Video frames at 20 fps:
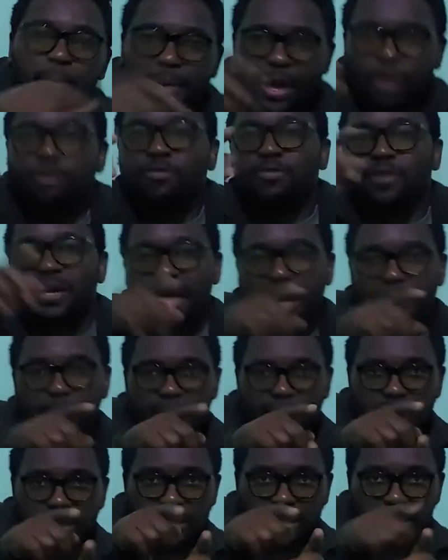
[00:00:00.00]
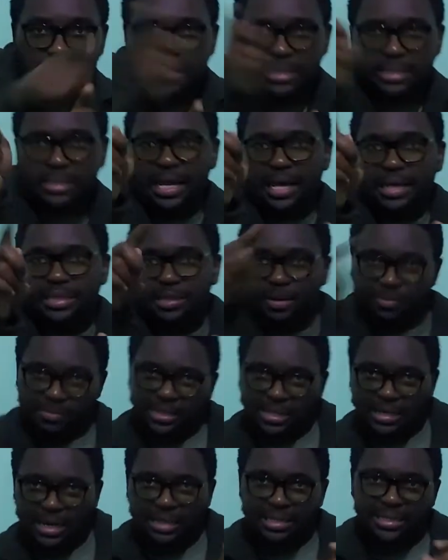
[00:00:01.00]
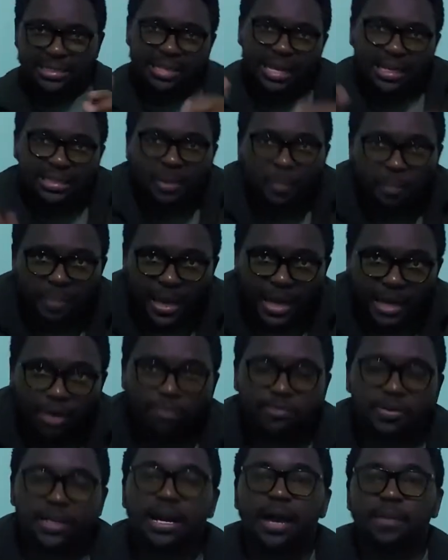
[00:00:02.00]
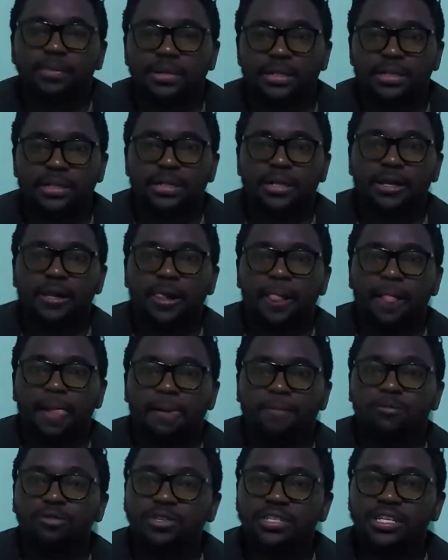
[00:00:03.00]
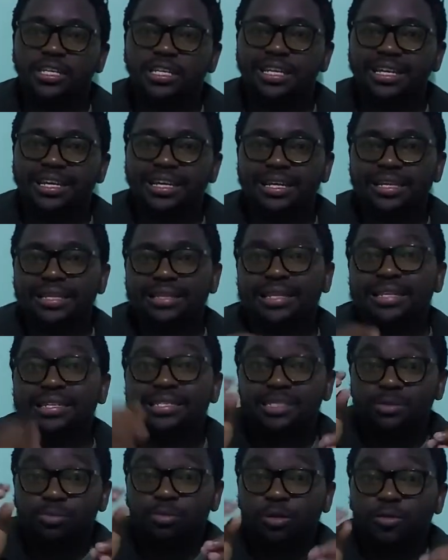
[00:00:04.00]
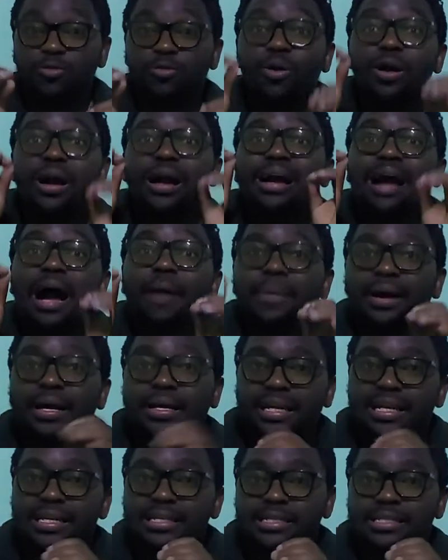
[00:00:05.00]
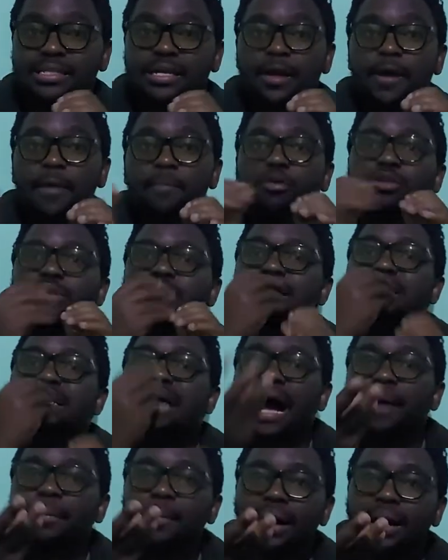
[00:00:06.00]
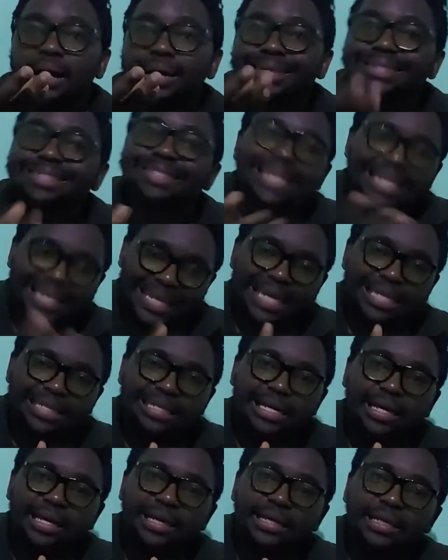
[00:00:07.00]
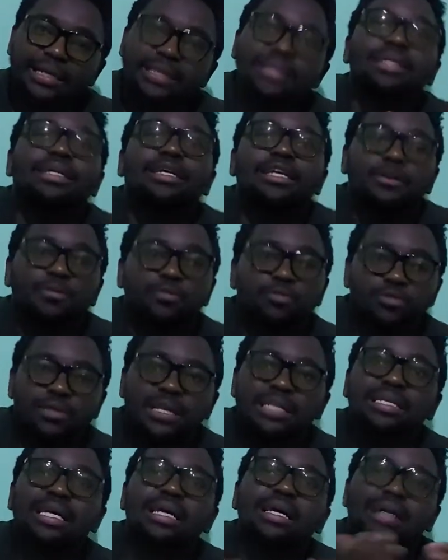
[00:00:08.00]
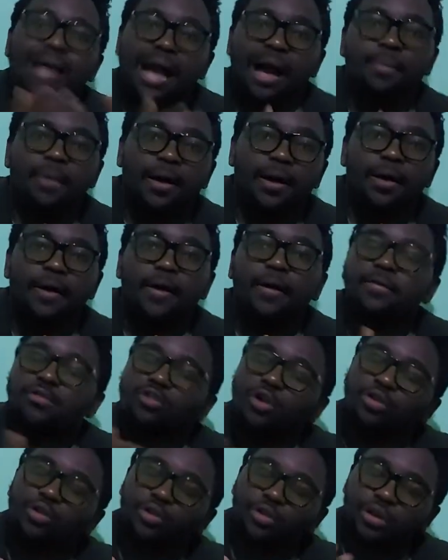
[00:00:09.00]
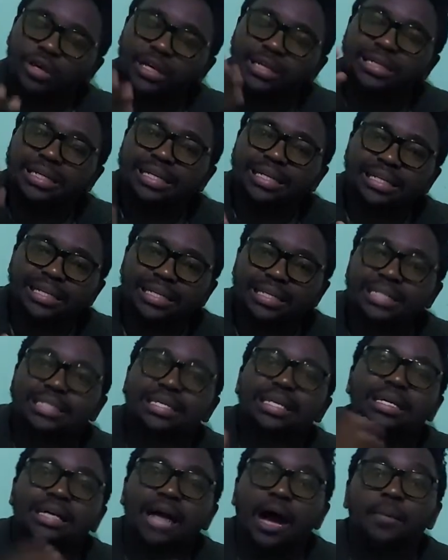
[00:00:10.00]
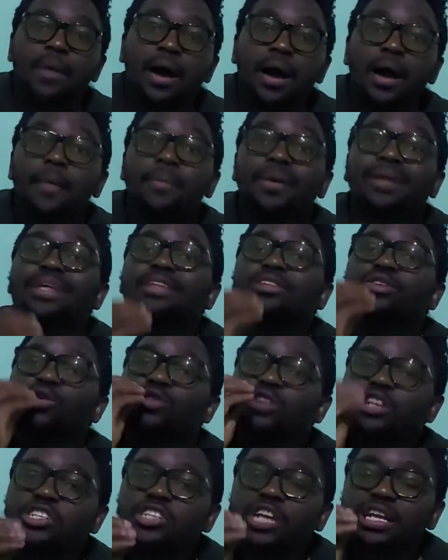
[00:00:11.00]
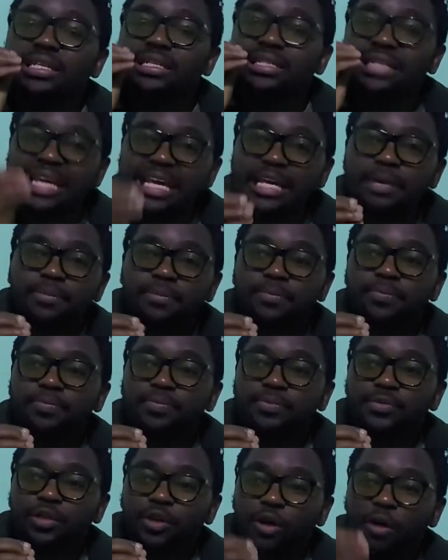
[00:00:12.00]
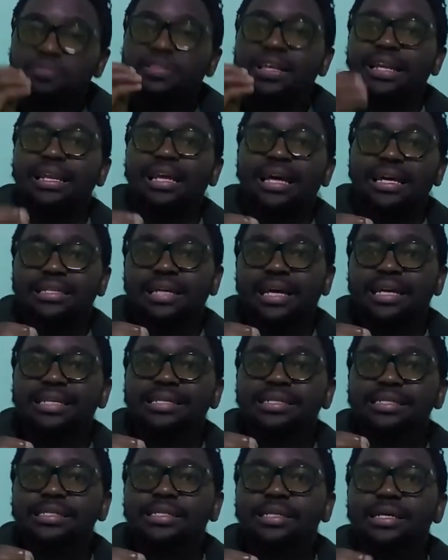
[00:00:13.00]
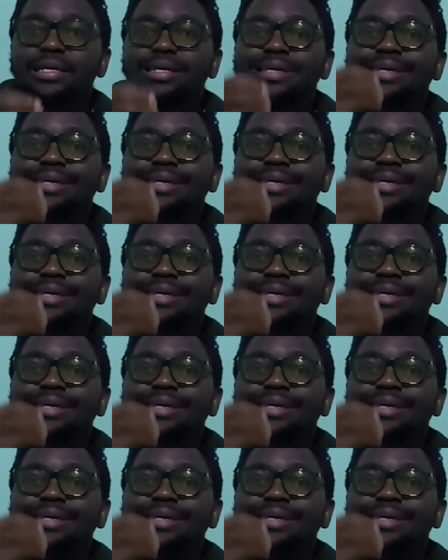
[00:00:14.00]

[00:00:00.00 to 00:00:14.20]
back of a camel. It's like something like this, like the back of a camel. You see the symbol for gamma rays, because gamma is the letter in Hebrew. They say gamma. No. In Greek they say gamma. But then the original name of the letter is